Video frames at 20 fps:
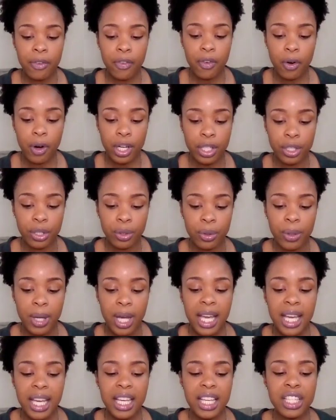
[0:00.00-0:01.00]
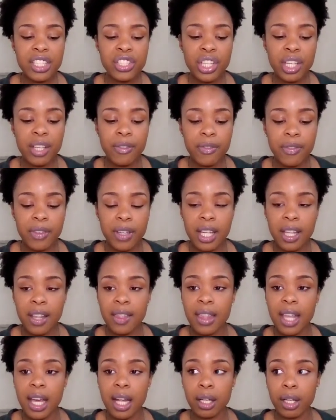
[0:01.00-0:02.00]
for you. Each
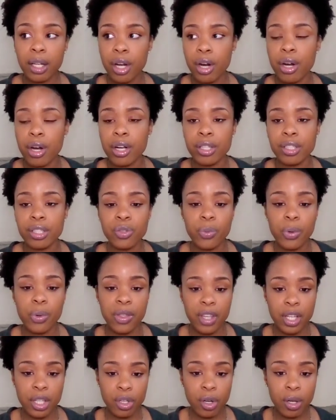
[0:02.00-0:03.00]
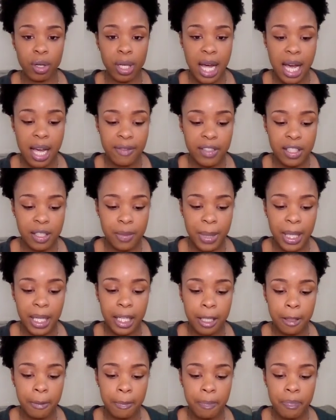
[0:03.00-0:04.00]
event that occurs within your
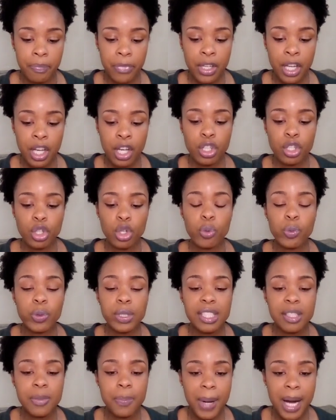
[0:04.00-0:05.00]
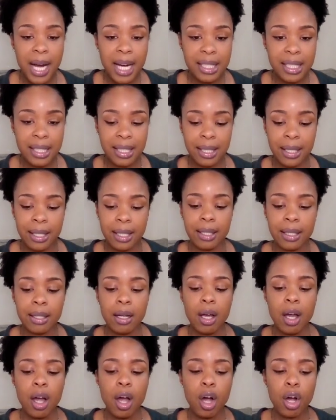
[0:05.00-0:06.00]
lifespan, you respond to it
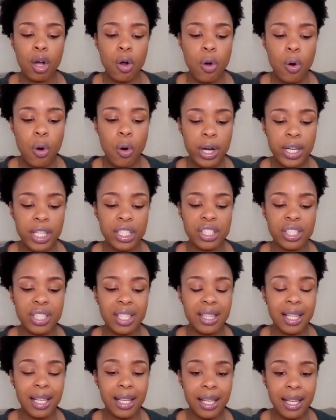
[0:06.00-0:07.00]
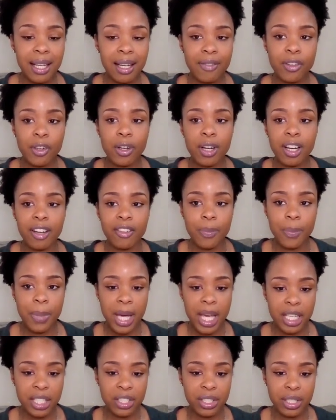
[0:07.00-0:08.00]
according to the level of
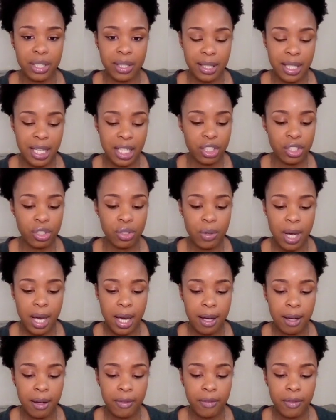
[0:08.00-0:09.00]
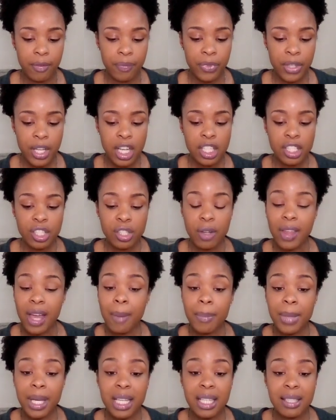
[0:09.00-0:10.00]
patience that you have. So
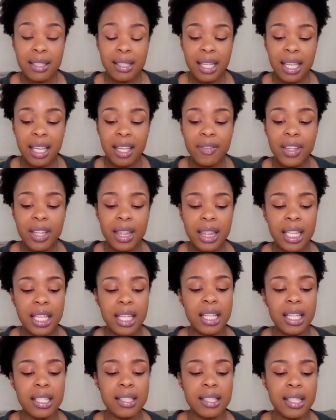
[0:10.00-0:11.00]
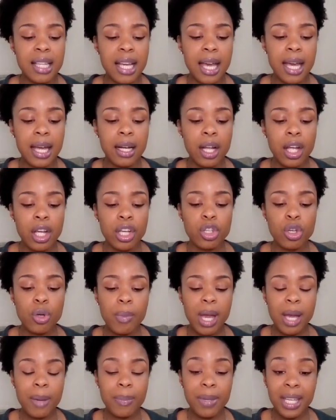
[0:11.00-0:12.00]
that means even things that you
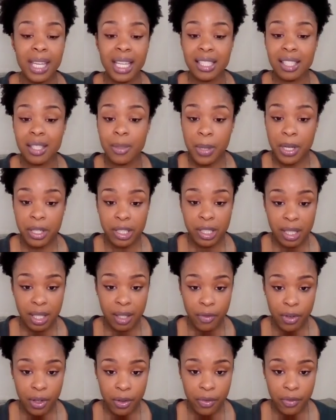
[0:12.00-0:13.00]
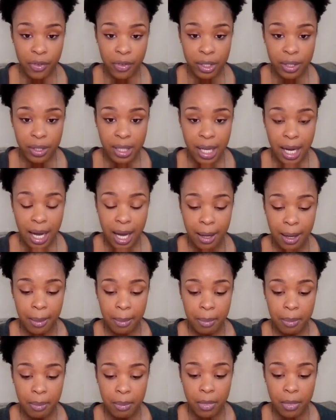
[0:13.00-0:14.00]
may be experiencing for the first time,